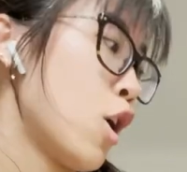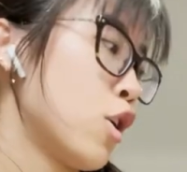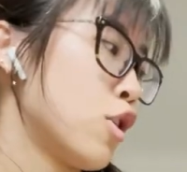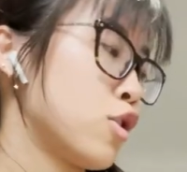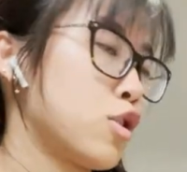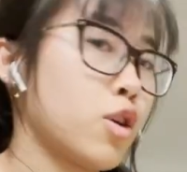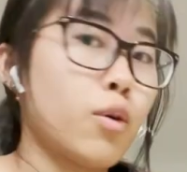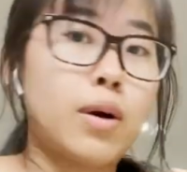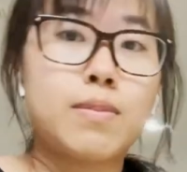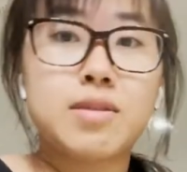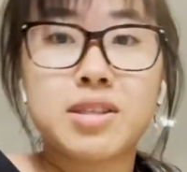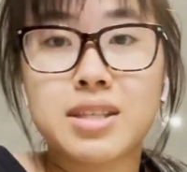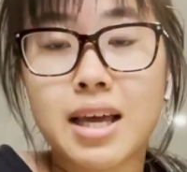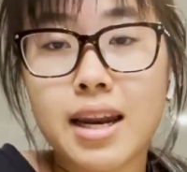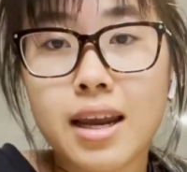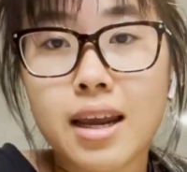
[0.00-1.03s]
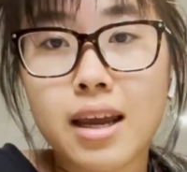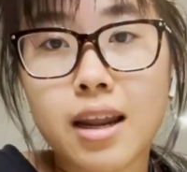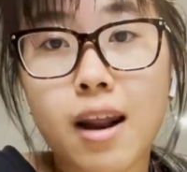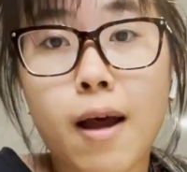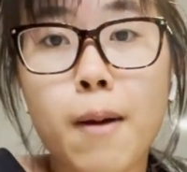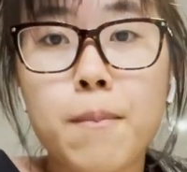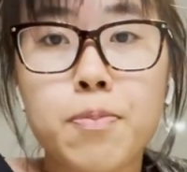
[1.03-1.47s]
So I'm setting it
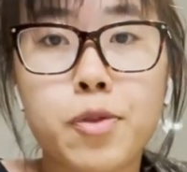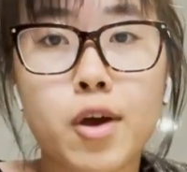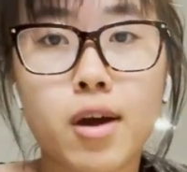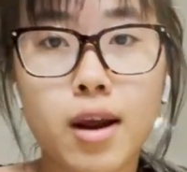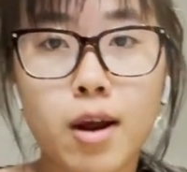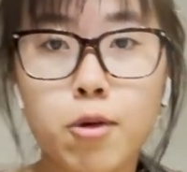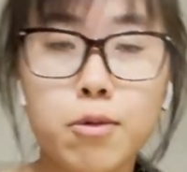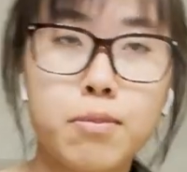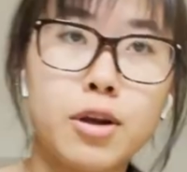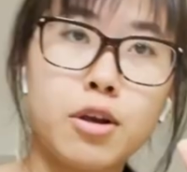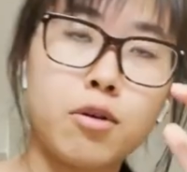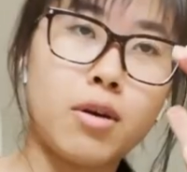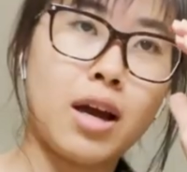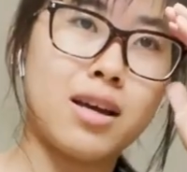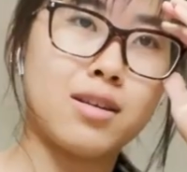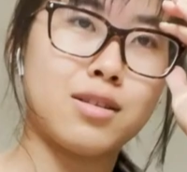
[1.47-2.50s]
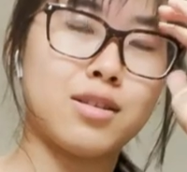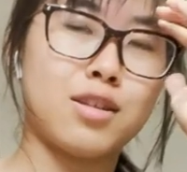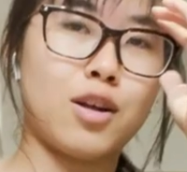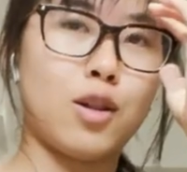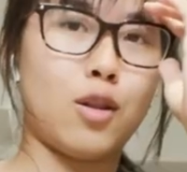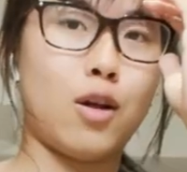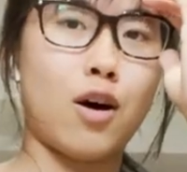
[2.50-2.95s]
up. Thought I would bring you guys
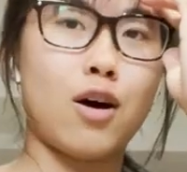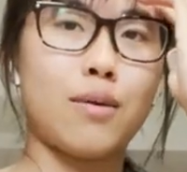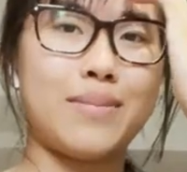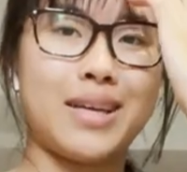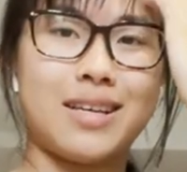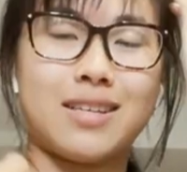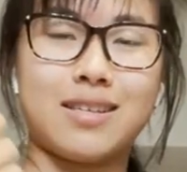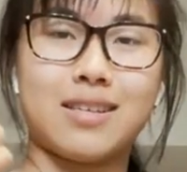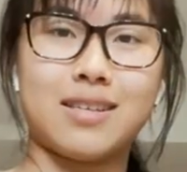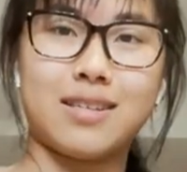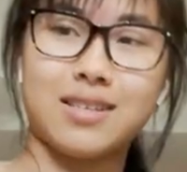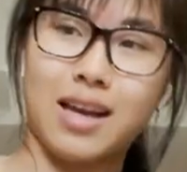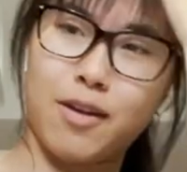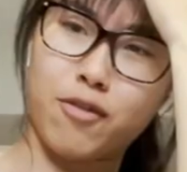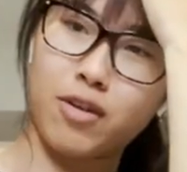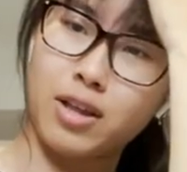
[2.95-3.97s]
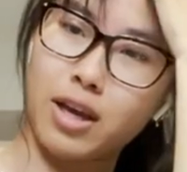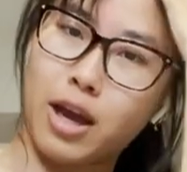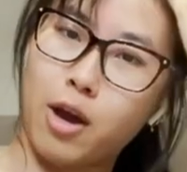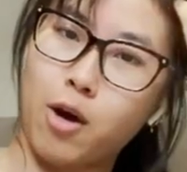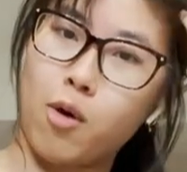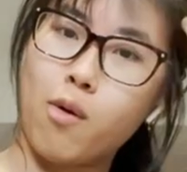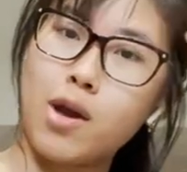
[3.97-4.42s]
along because I feel like
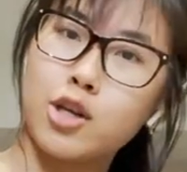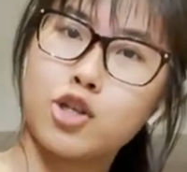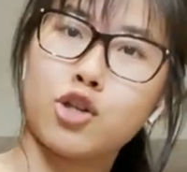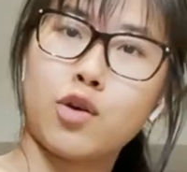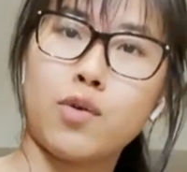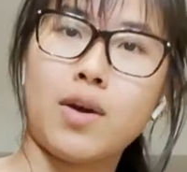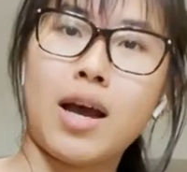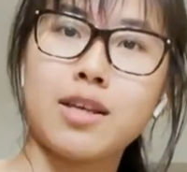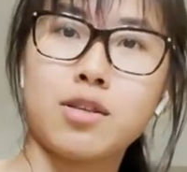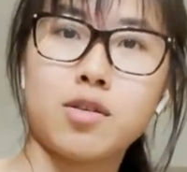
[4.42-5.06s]
I always show you guys